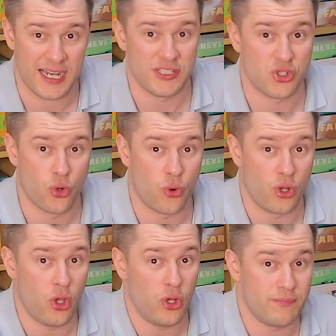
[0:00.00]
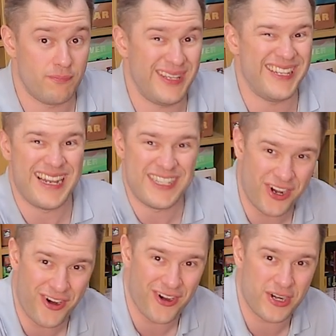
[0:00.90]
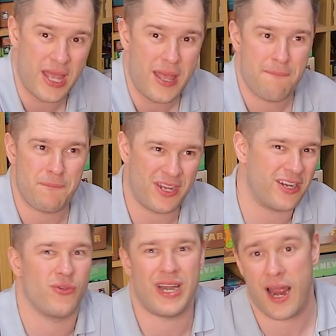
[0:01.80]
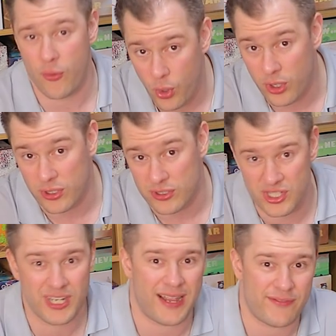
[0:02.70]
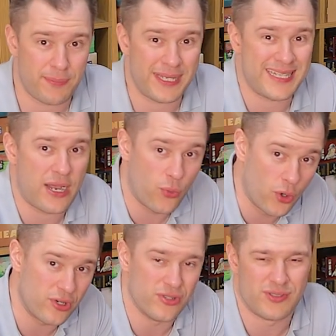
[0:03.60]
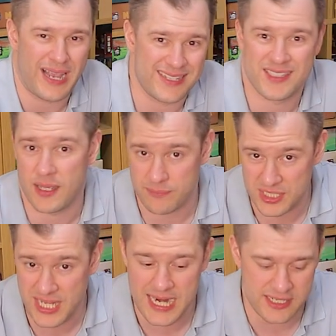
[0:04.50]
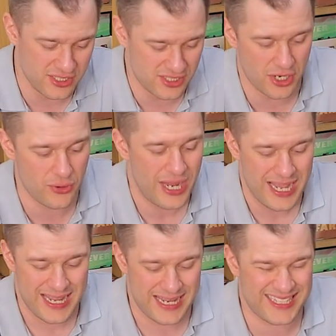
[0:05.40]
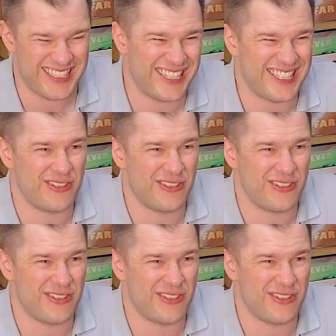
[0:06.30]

and score a lot in a turn, but you're going to run out of workers. You're going to have to place out workers at some stage, and so it's not a